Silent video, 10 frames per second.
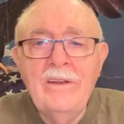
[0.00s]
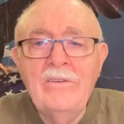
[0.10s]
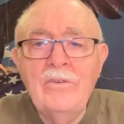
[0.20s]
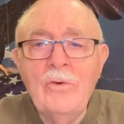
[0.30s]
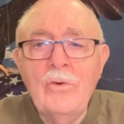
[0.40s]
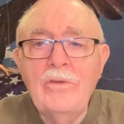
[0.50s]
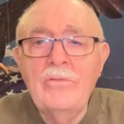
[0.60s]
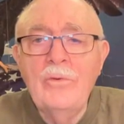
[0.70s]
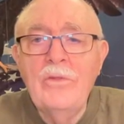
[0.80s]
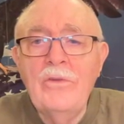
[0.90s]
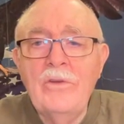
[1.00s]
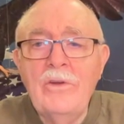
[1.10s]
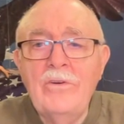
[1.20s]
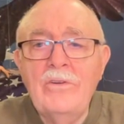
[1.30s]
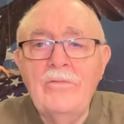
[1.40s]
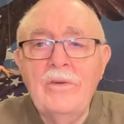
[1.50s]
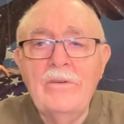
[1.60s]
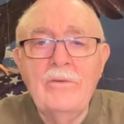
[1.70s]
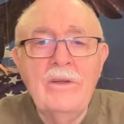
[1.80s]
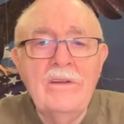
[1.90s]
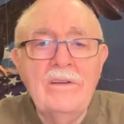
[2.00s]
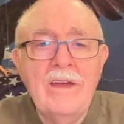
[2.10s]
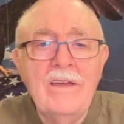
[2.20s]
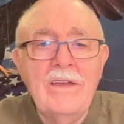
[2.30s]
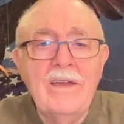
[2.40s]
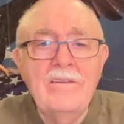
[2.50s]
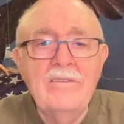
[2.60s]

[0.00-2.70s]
Tories won their largest victory in decades